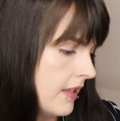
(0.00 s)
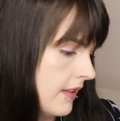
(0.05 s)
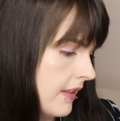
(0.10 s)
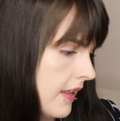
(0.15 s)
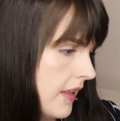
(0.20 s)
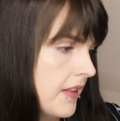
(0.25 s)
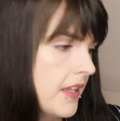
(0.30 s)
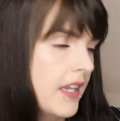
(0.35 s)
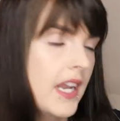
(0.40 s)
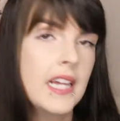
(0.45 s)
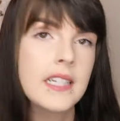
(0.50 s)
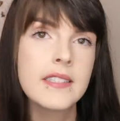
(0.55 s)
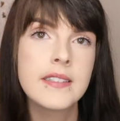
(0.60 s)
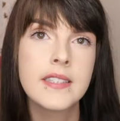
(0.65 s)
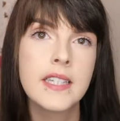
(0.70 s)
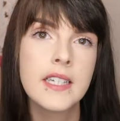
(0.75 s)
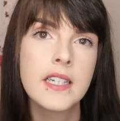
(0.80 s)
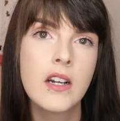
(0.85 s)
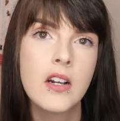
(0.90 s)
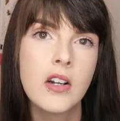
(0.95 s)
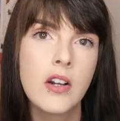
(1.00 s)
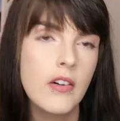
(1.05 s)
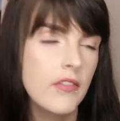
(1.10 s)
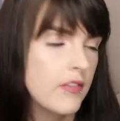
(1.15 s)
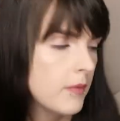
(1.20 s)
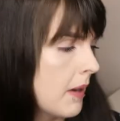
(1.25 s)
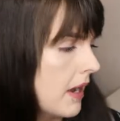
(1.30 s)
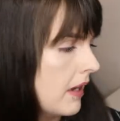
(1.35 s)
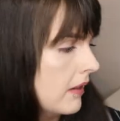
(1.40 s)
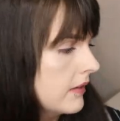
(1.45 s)
Then the last thing I got
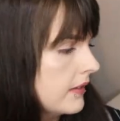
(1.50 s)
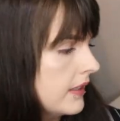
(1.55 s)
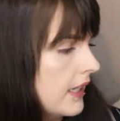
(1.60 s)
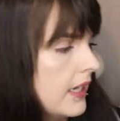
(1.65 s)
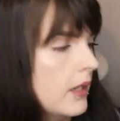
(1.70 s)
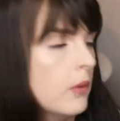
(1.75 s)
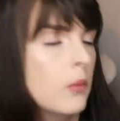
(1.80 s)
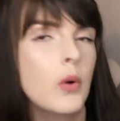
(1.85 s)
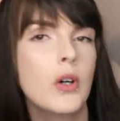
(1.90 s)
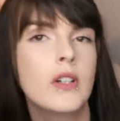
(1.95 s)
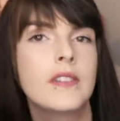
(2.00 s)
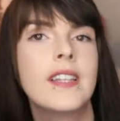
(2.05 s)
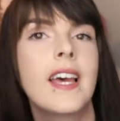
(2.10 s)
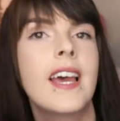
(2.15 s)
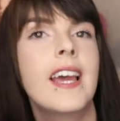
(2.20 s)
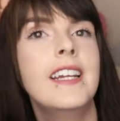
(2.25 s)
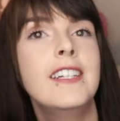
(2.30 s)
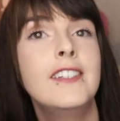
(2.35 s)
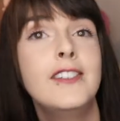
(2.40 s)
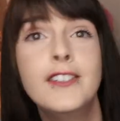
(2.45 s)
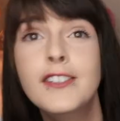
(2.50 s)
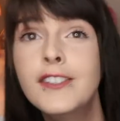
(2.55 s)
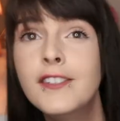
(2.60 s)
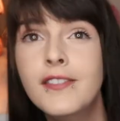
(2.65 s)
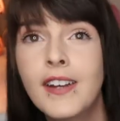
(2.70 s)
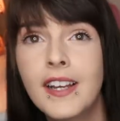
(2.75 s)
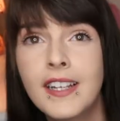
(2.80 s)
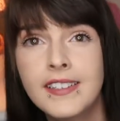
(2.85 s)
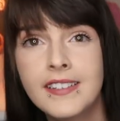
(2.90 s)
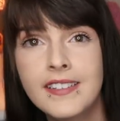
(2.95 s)
from Aldi was a
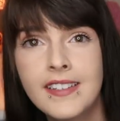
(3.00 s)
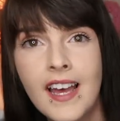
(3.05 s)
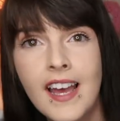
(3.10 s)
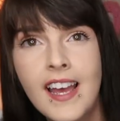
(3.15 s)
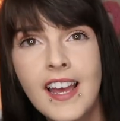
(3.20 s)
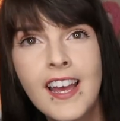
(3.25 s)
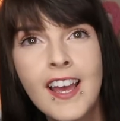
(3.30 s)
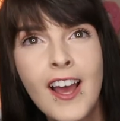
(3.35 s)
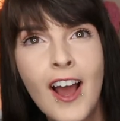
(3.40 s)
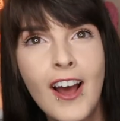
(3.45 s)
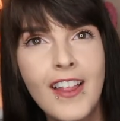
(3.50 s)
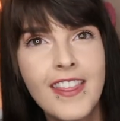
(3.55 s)
duvet set.